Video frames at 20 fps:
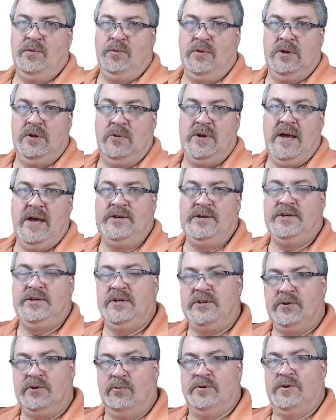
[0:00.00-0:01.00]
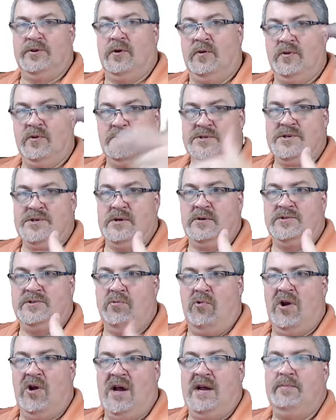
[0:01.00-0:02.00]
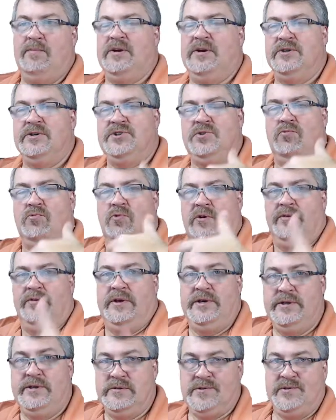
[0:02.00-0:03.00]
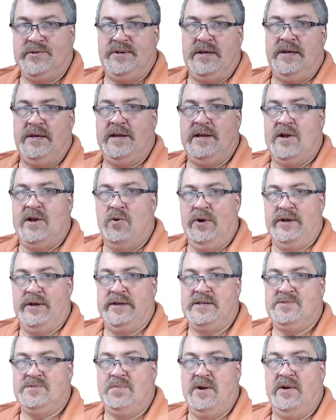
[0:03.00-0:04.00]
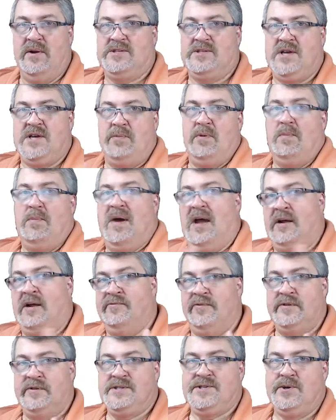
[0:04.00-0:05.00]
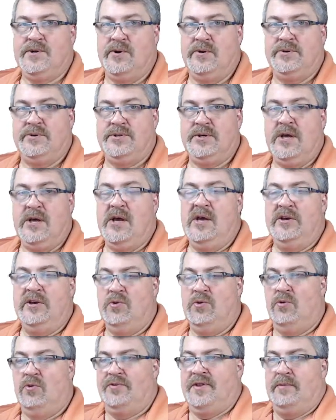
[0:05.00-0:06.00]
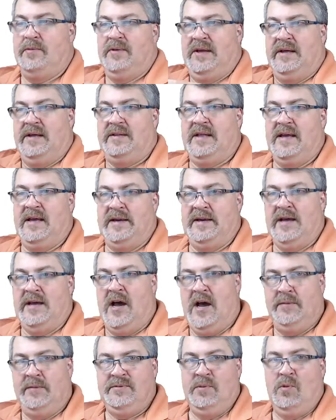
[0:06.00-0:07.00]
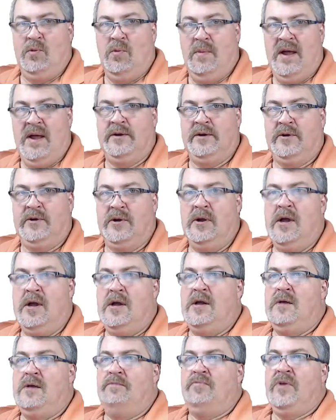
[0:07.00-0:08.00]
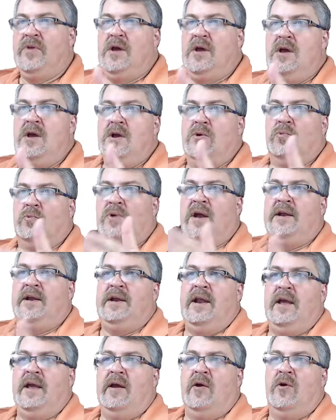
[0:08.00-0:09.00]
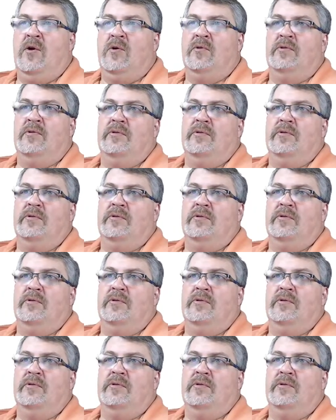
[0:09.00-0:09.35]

location to return the results. Why? Because you want the user to get a quick experience coming back for the search. You want them to get that in an optimal manner. Right now,